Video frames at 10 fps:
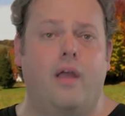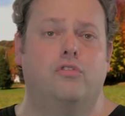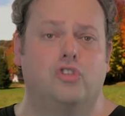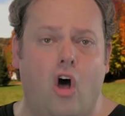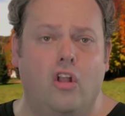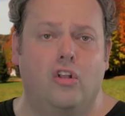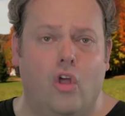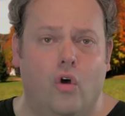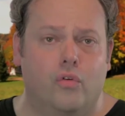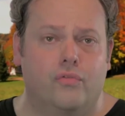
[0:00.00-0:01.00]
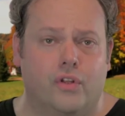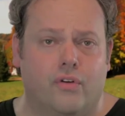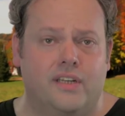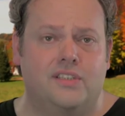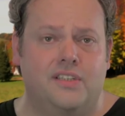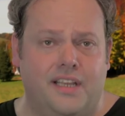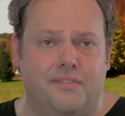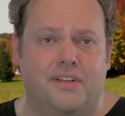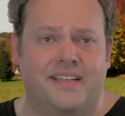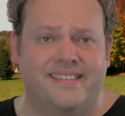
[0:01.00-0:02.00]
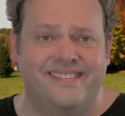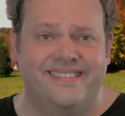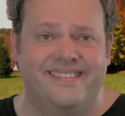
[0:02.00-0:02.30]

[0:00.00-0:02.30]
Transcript: I was all alone for the rest of the evening.